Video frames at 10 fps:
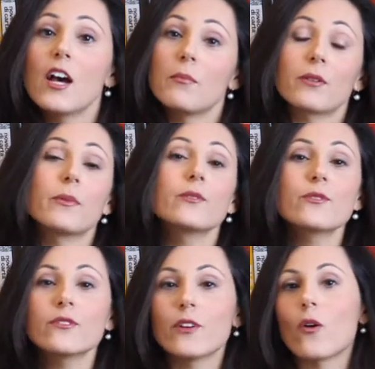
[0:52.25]
But most
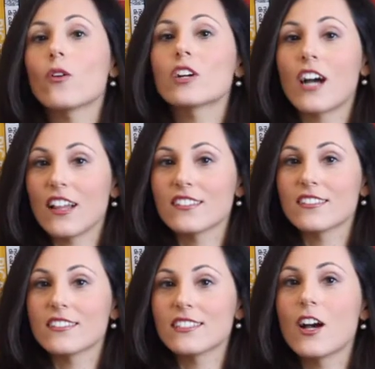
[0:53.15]
of all,
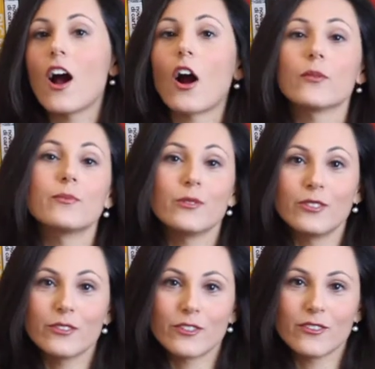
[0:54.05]
colors are
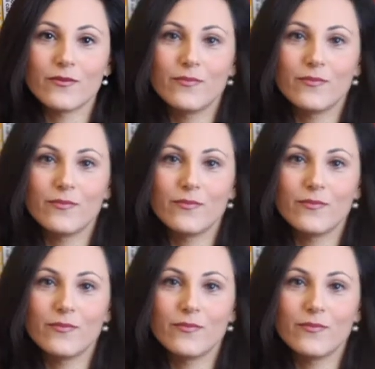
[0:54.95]
beautiful.